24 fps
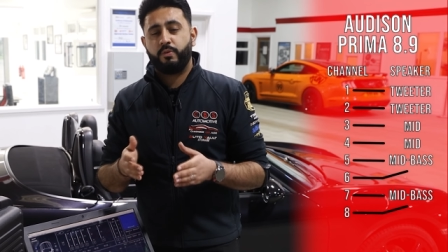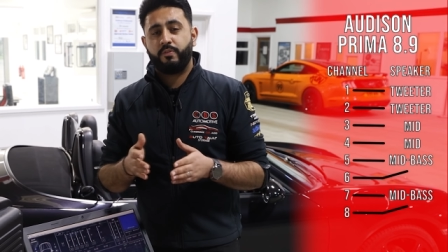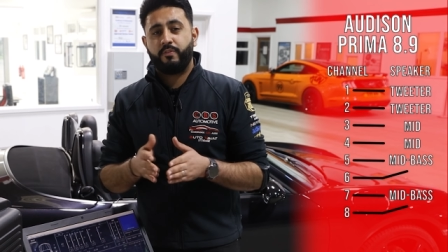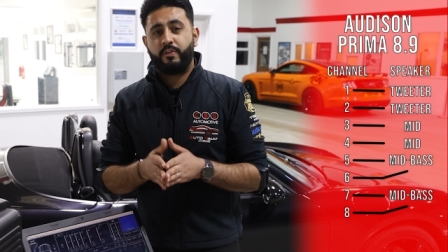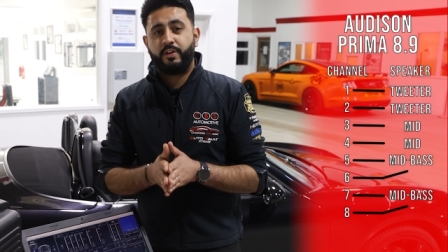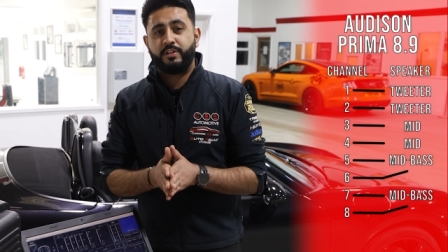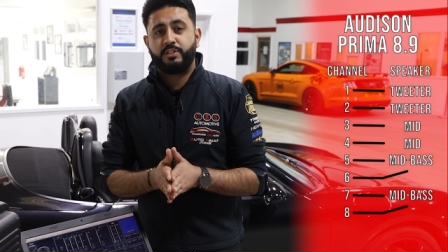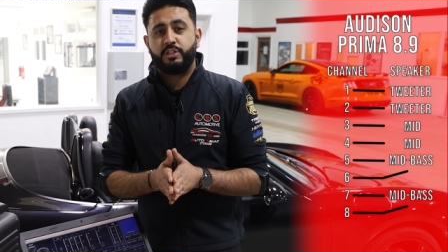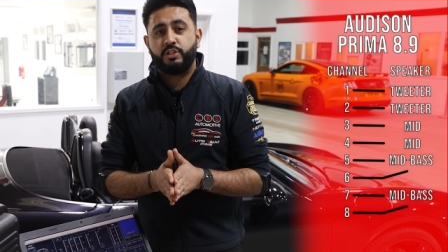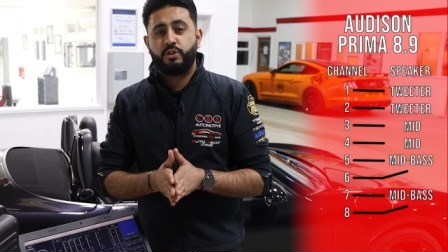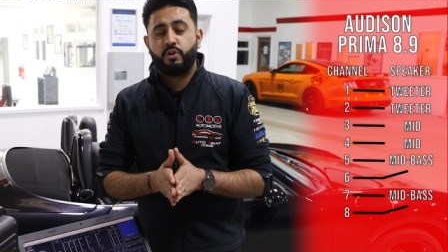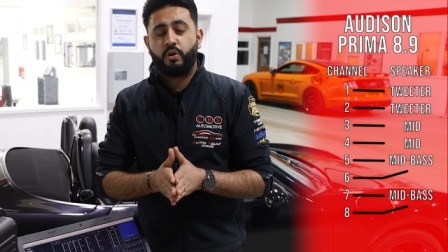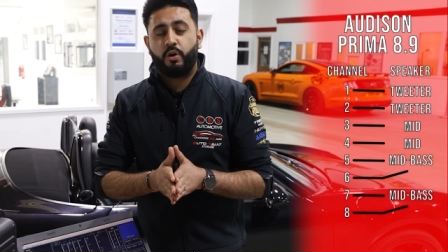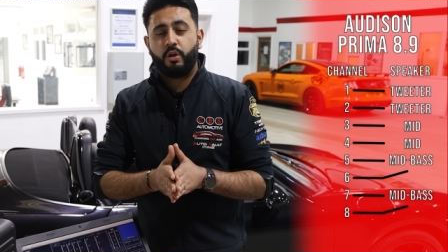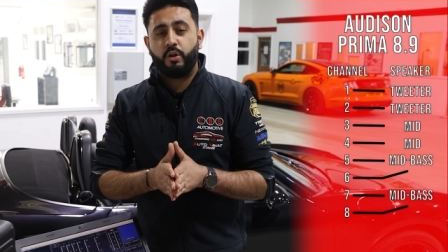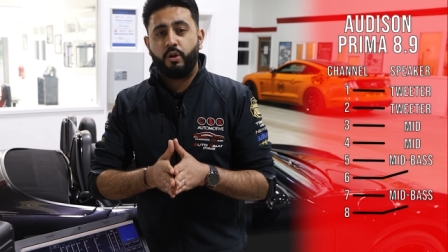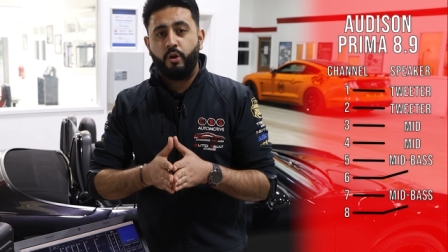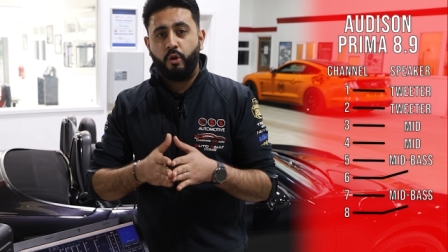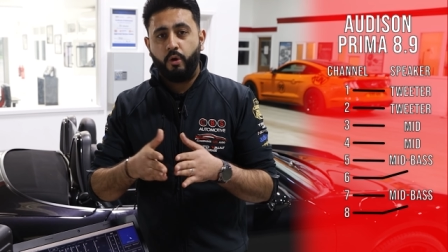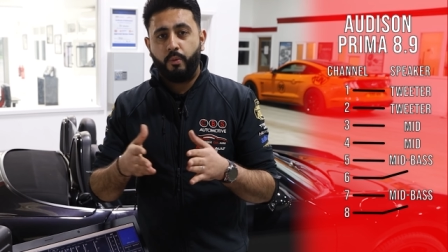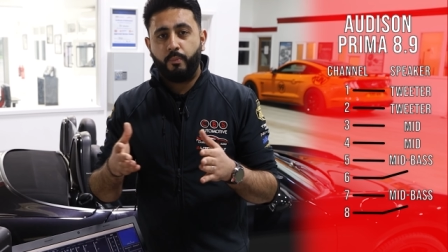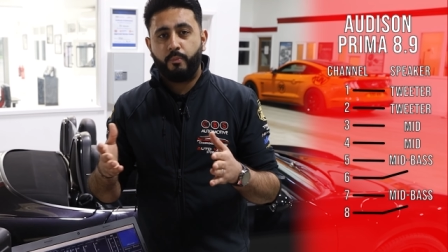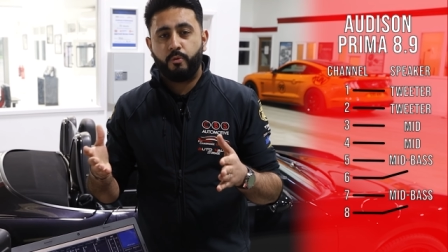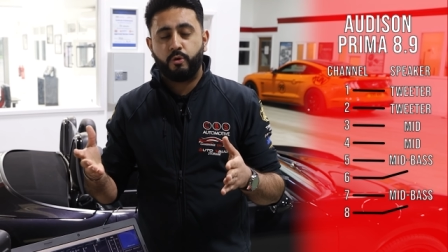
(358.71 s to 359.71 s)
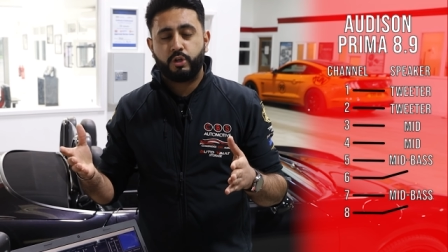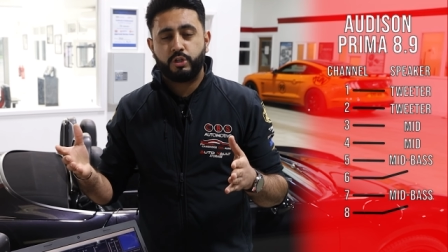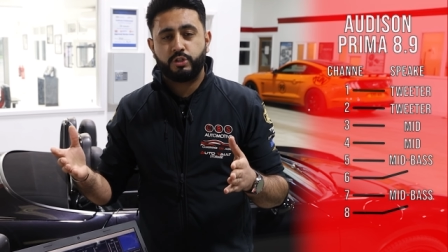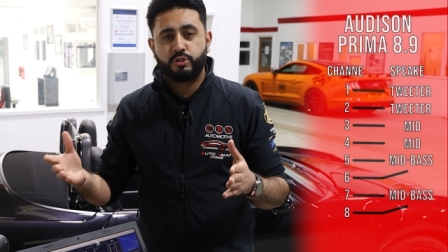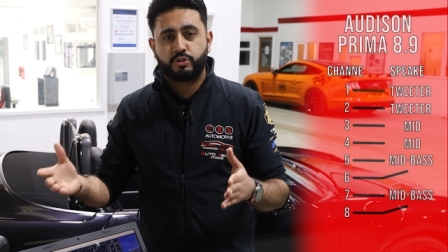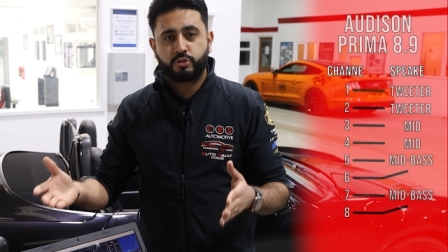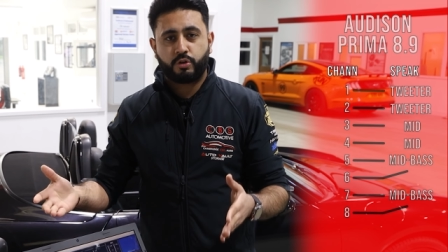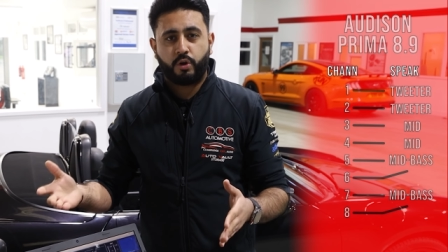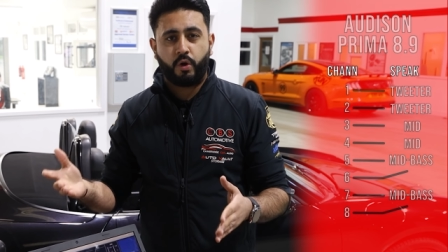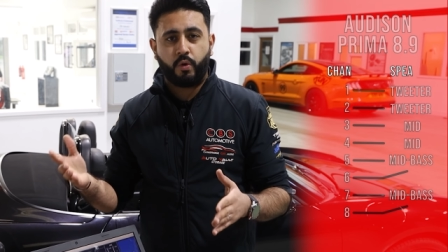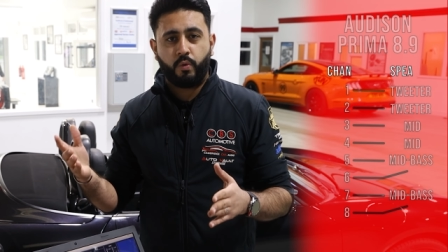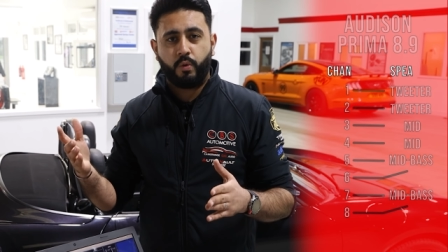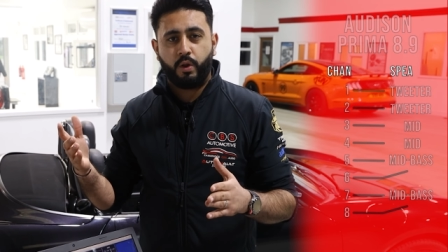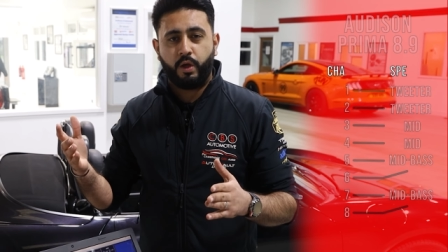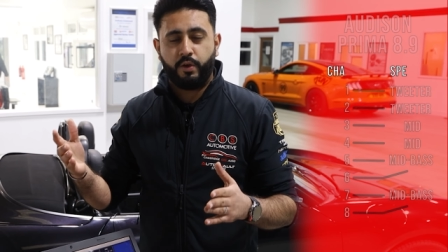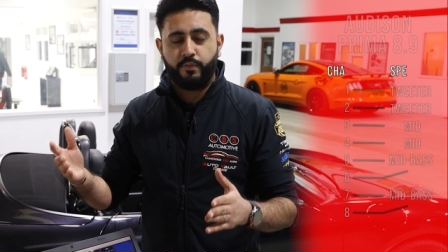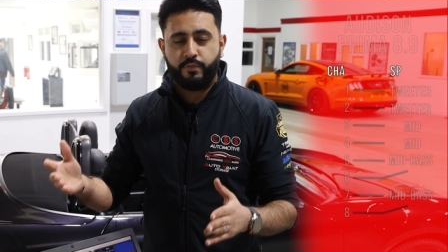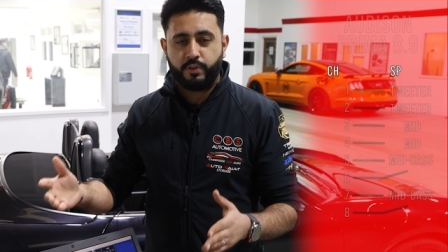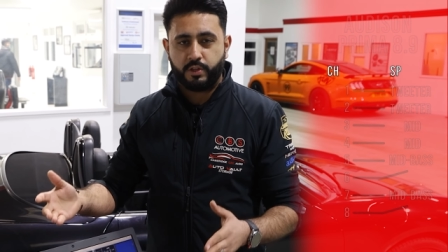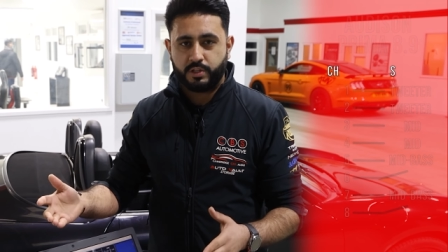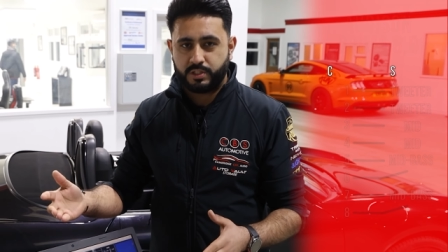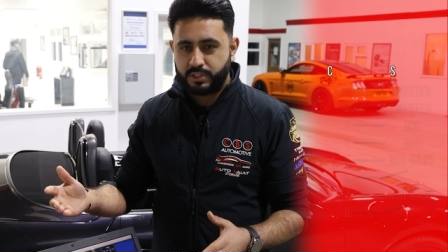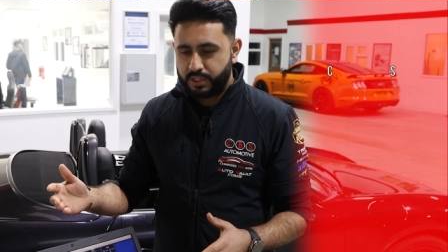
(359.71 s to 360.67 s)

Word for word: we've actually got a lot more control over the